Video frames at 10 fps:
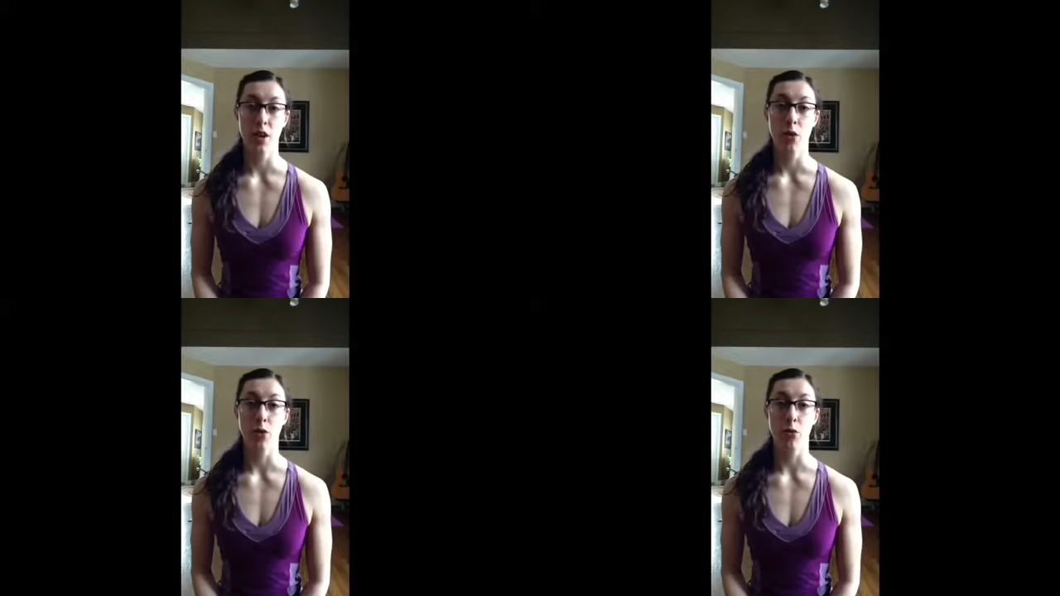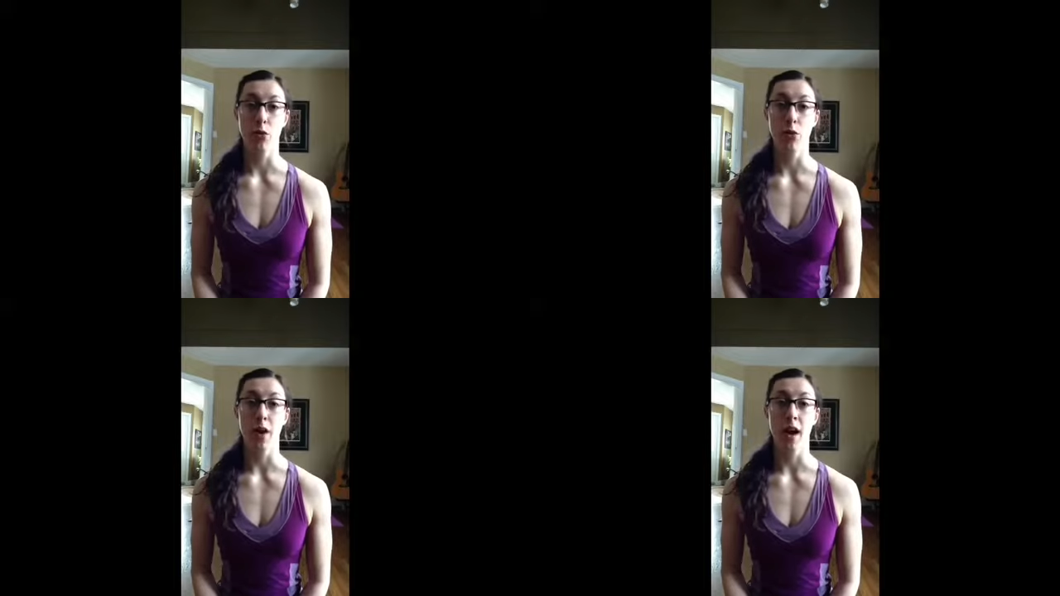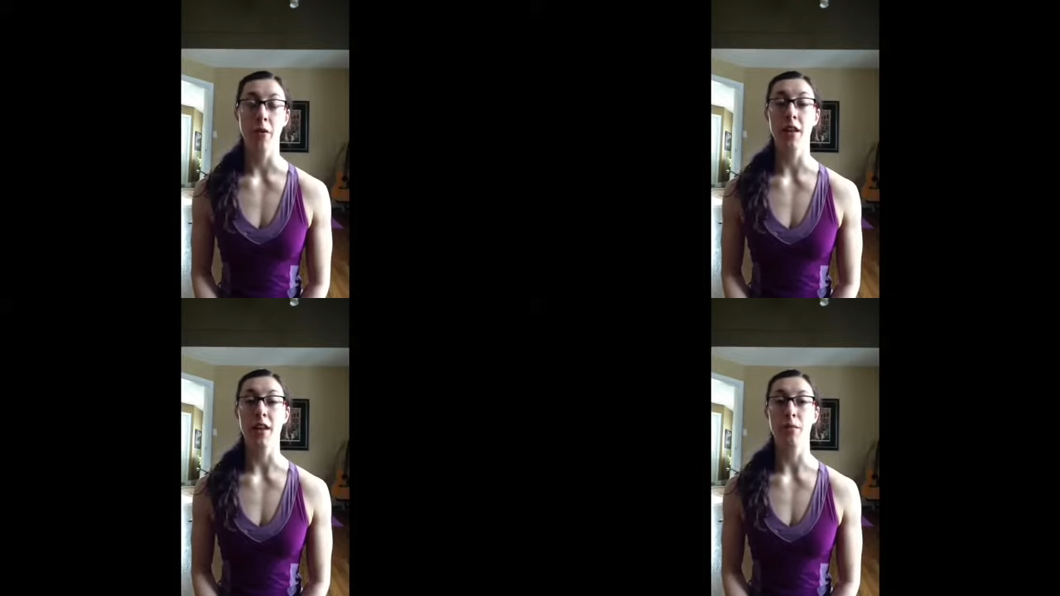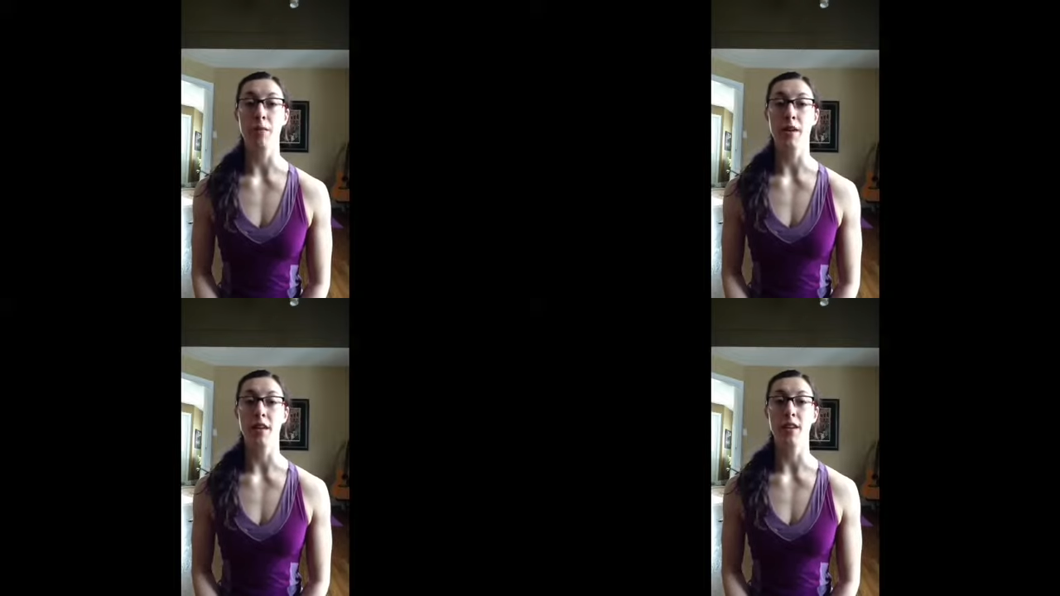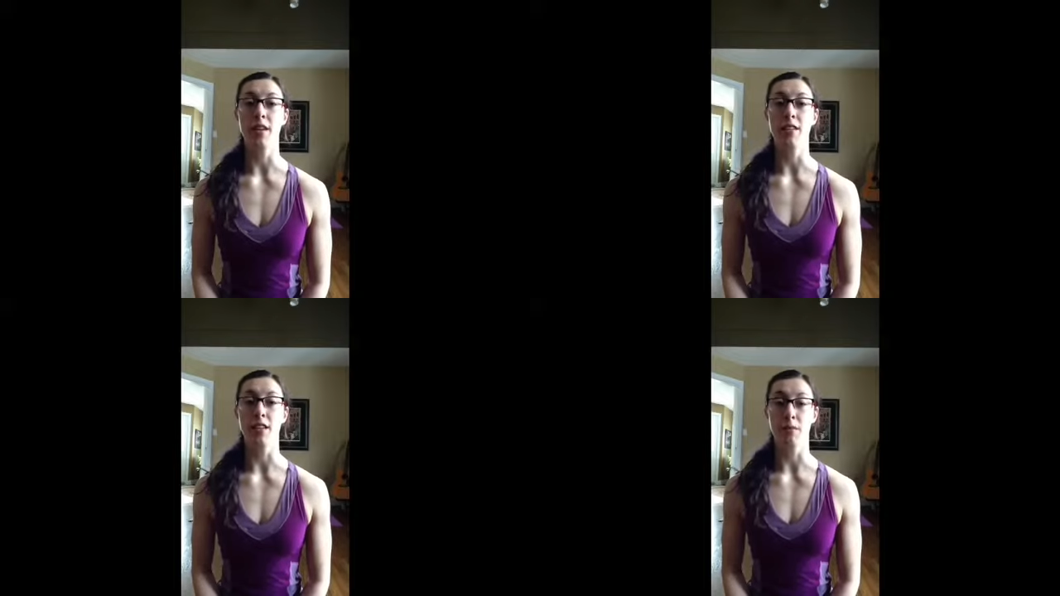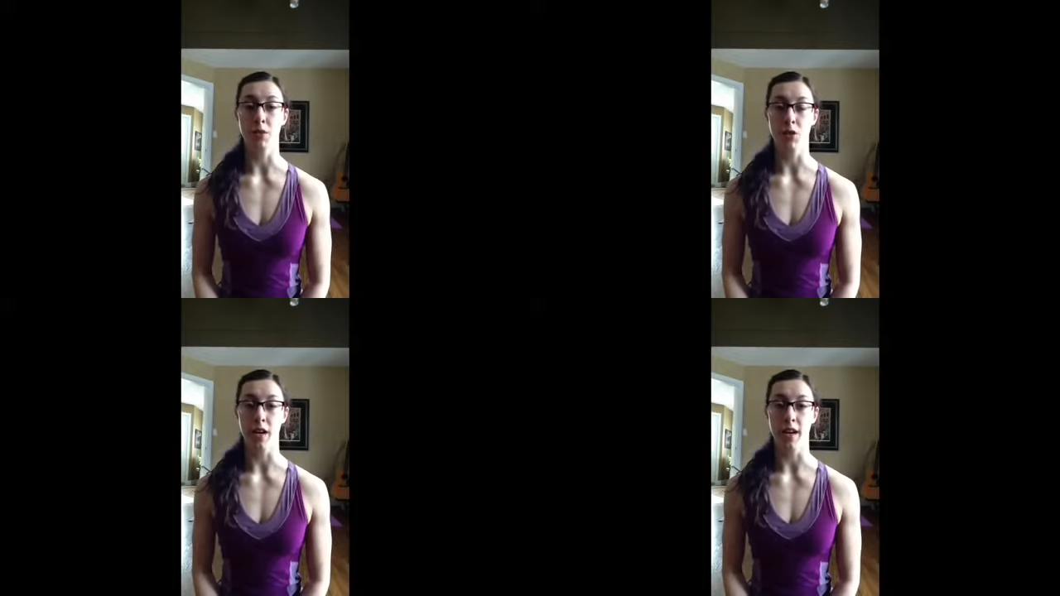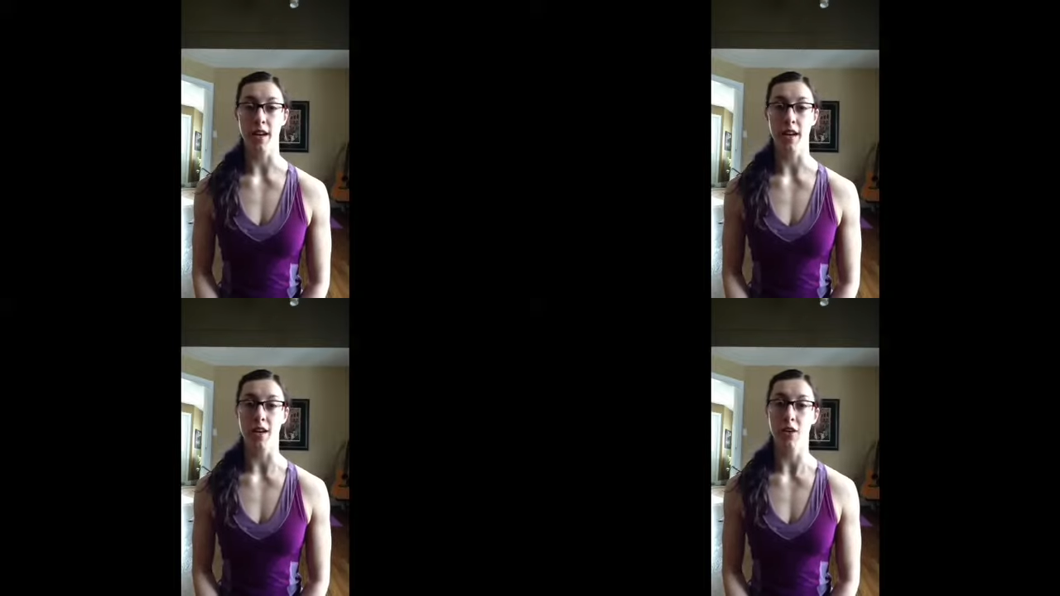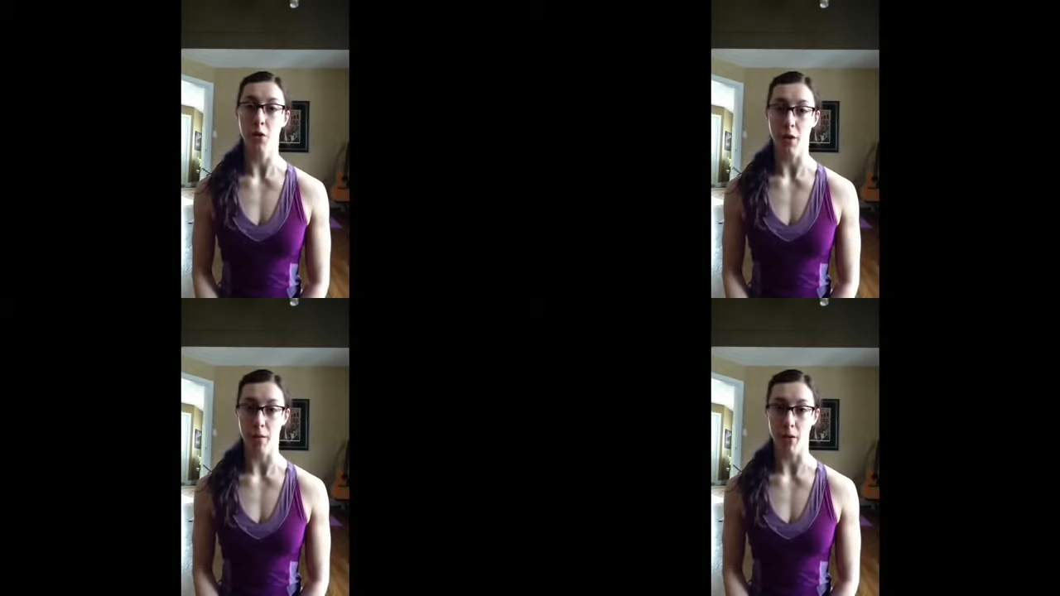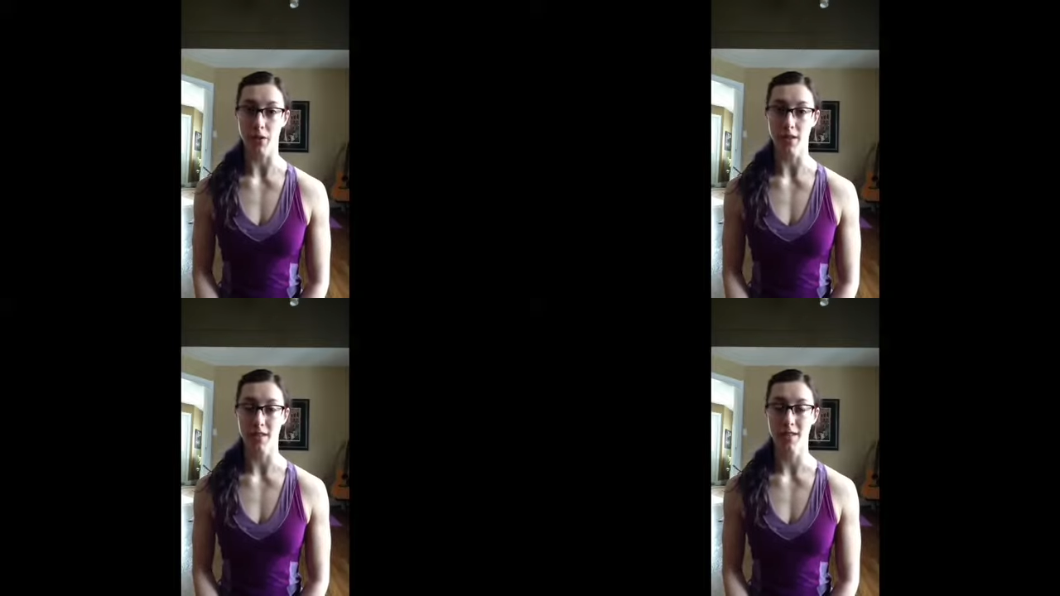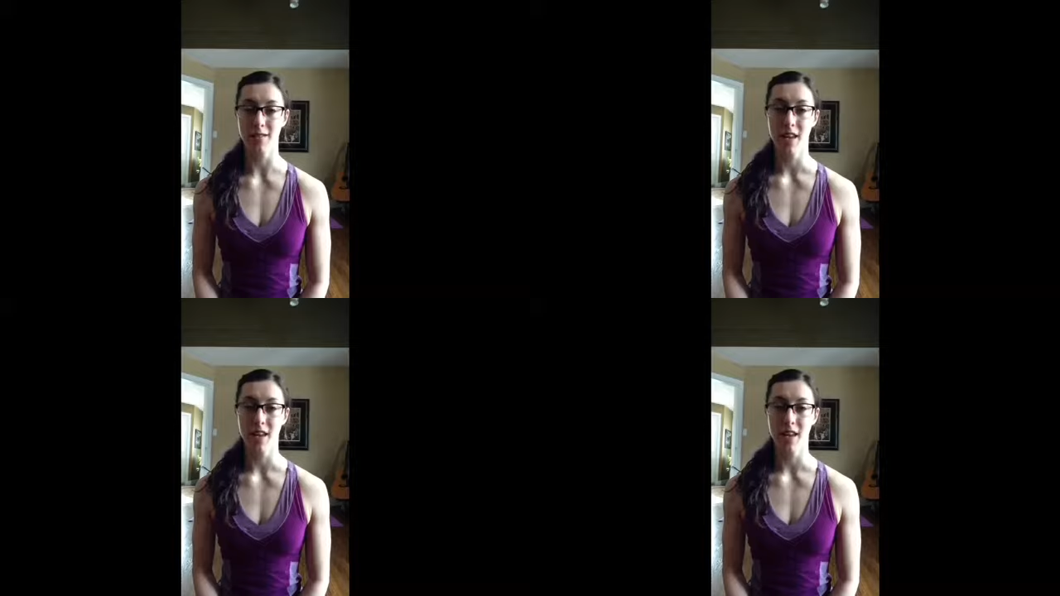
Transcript: through how they can be demonstrated in yoga poses.